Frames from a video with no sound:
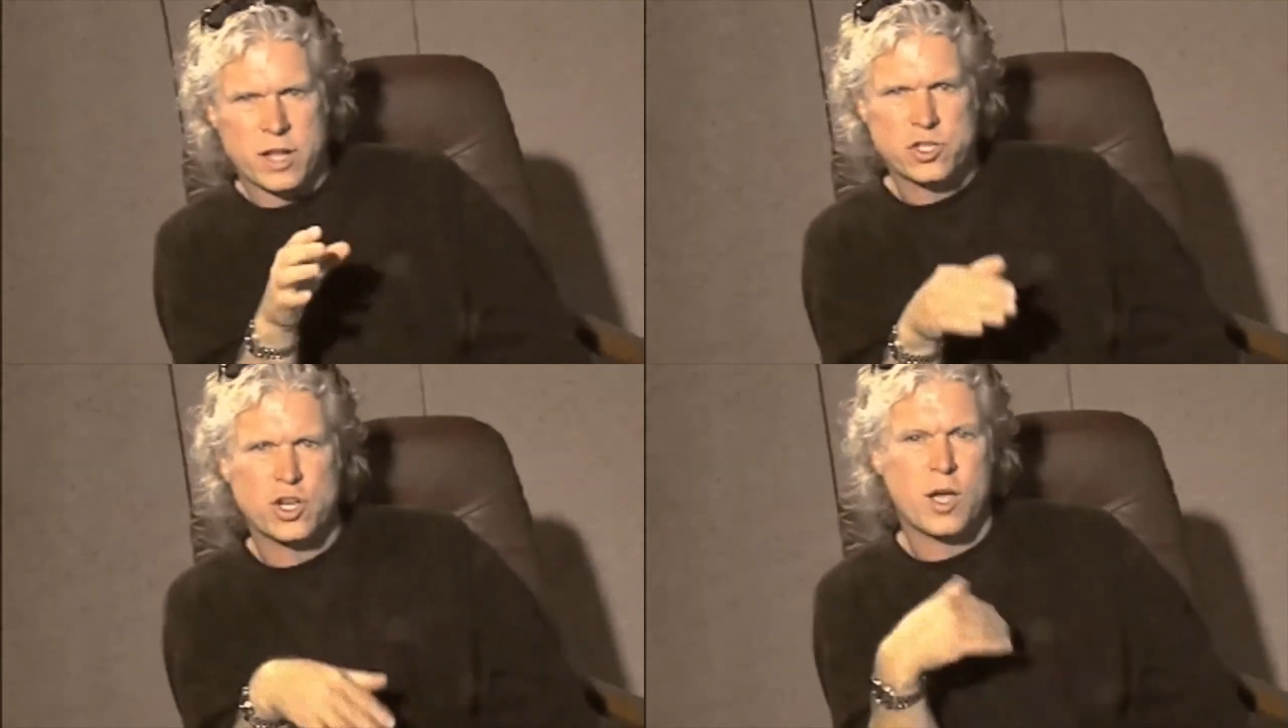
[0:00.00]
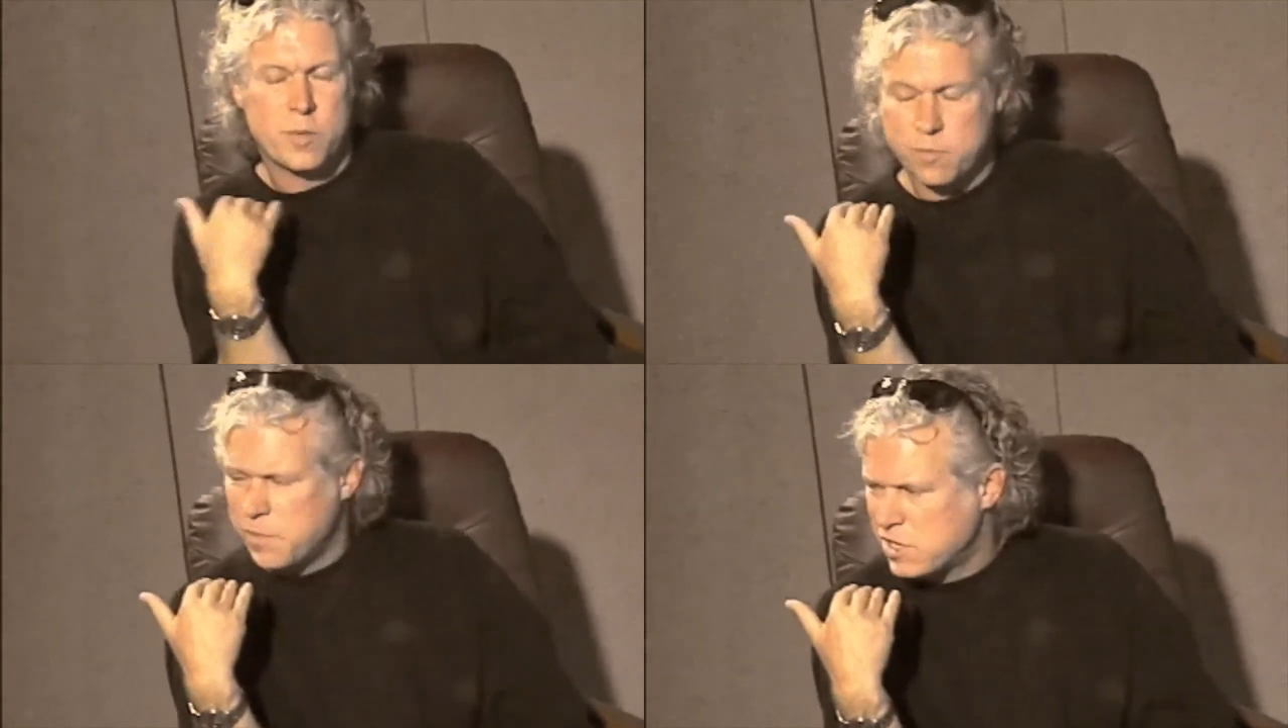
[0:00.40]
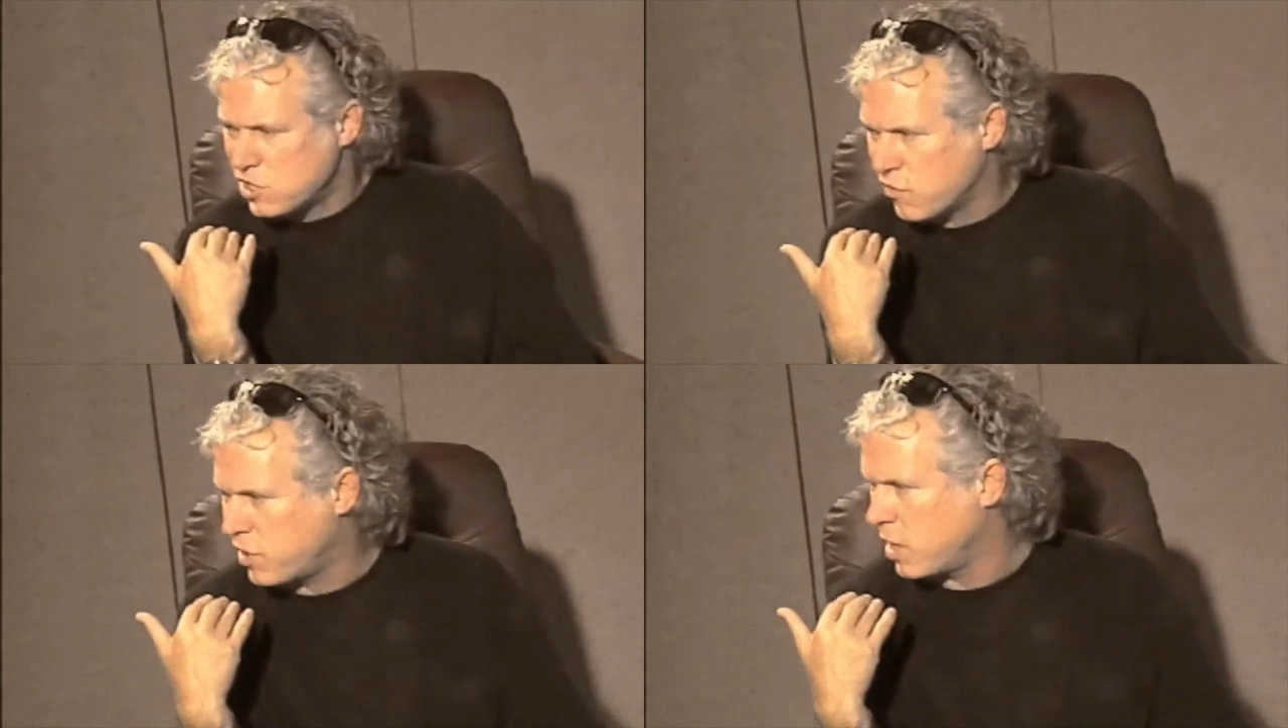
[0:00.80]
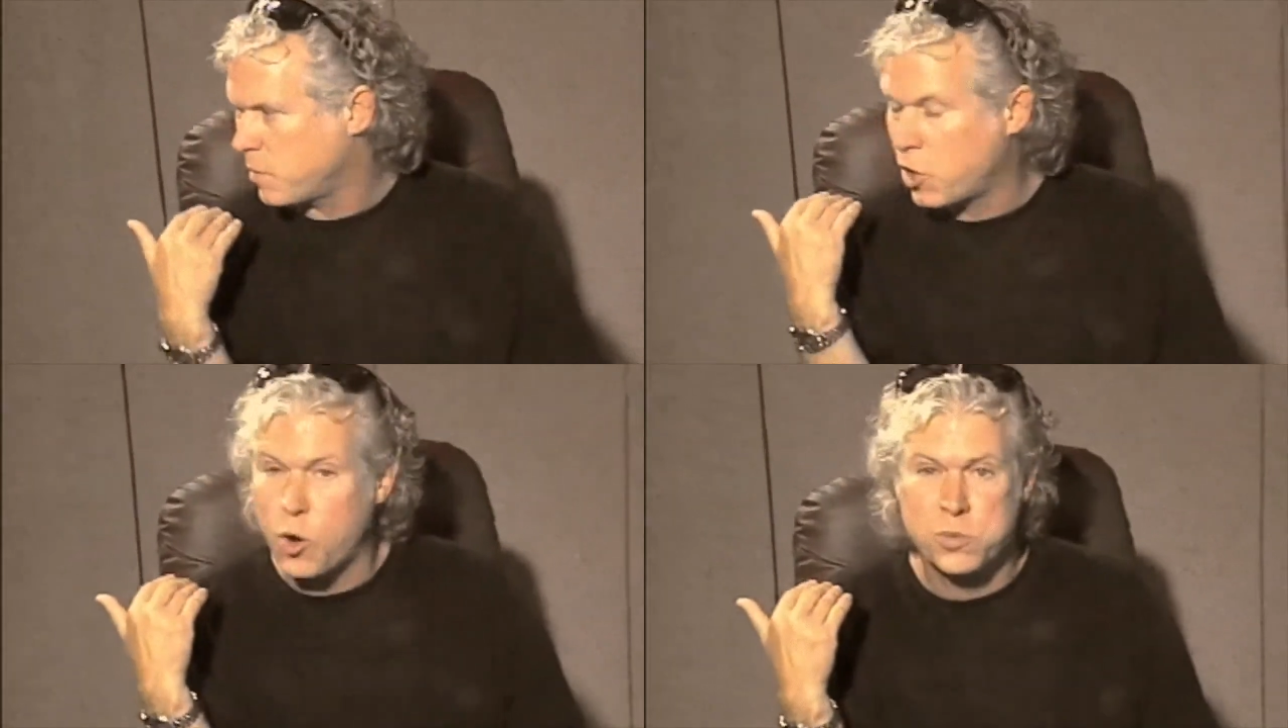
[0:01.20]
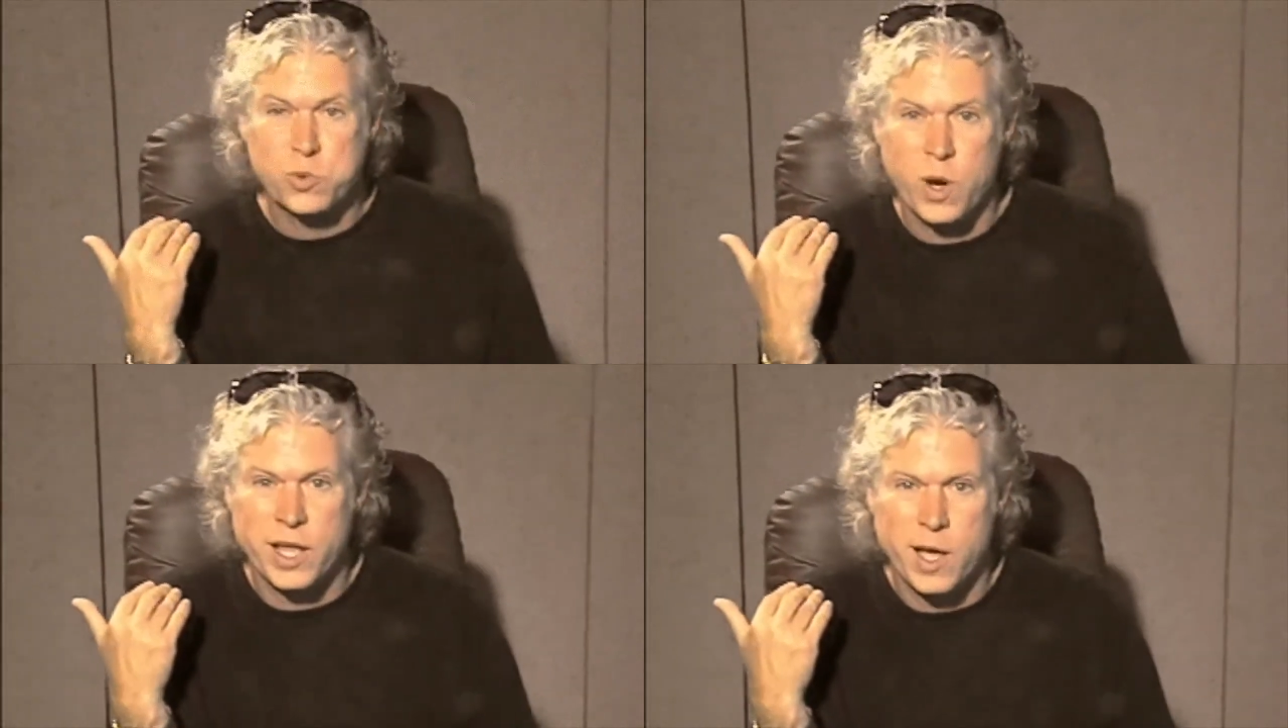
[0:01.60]
I saw myself getting my
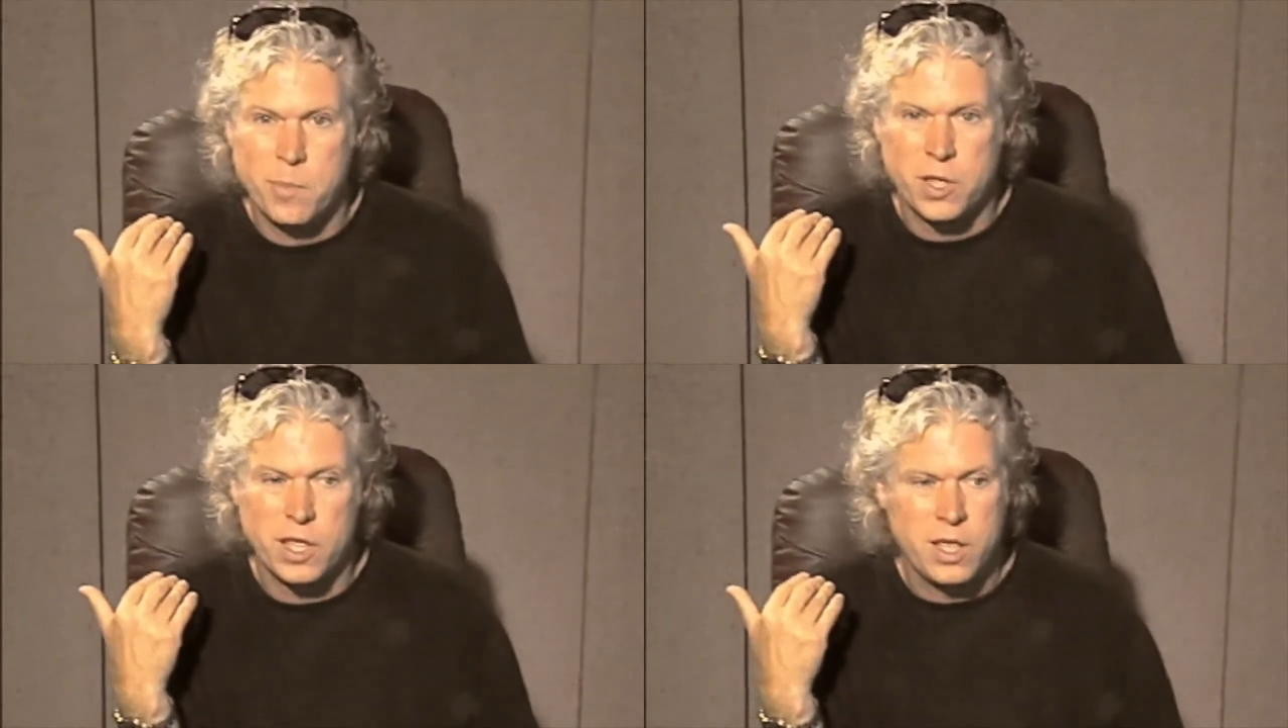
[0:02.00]
hopes way up